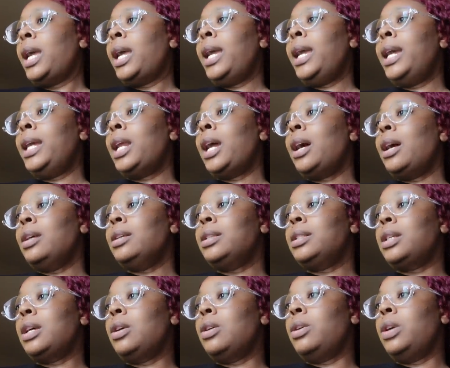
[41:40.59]
and
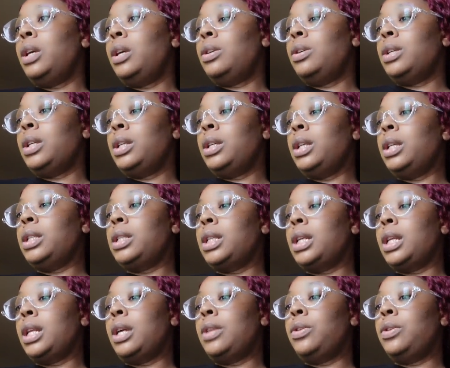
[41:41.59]
also, here it's
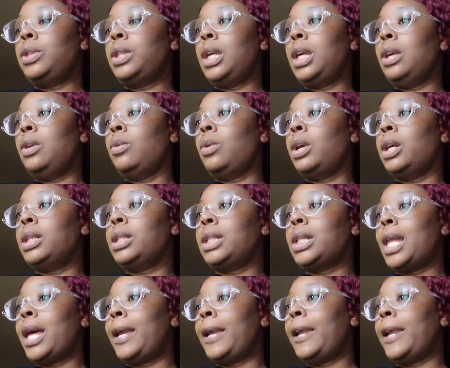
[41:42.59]
another thing where it's
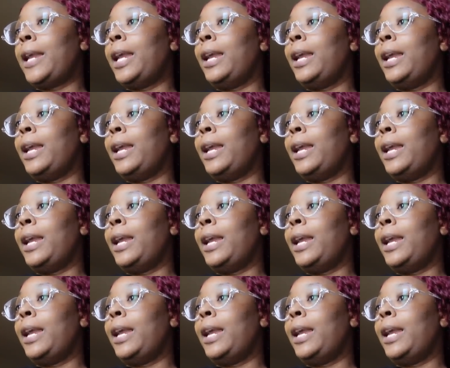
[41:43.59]
like